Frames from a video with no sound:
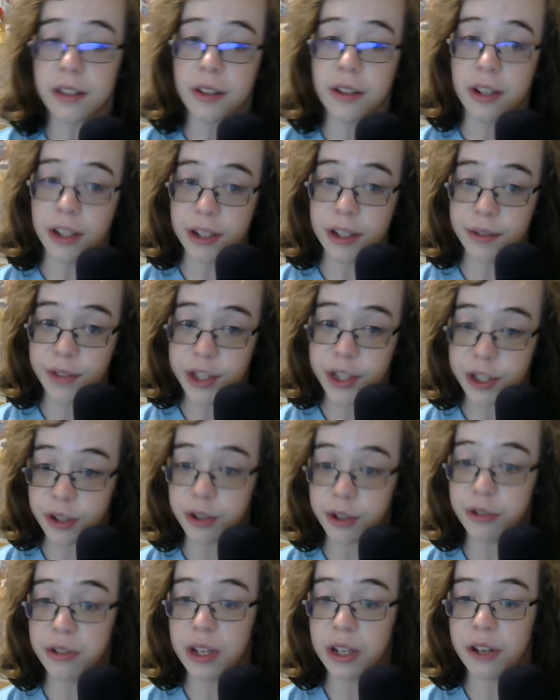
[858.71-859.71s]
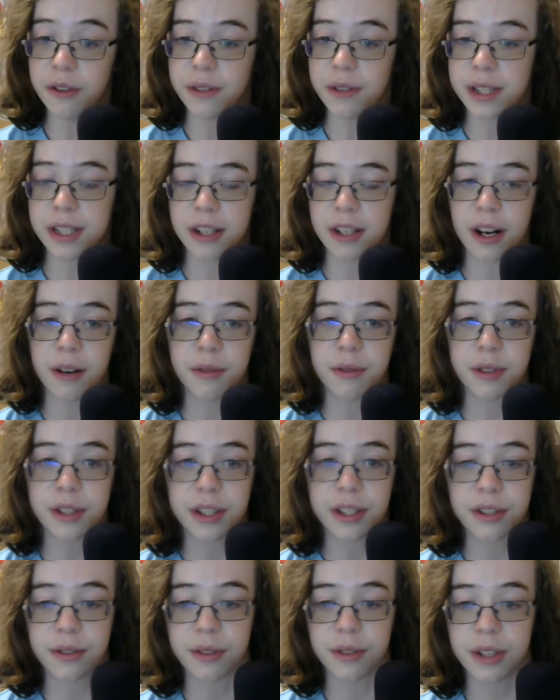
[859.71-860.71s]
of Solo: A Star Wars
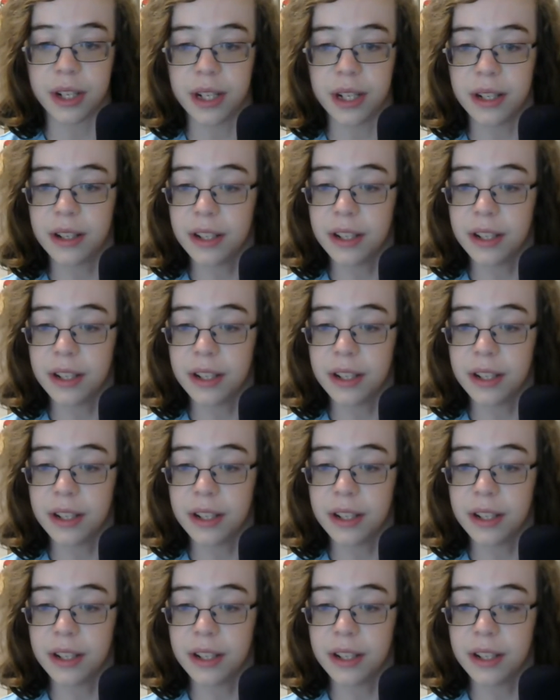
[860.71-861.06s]
Story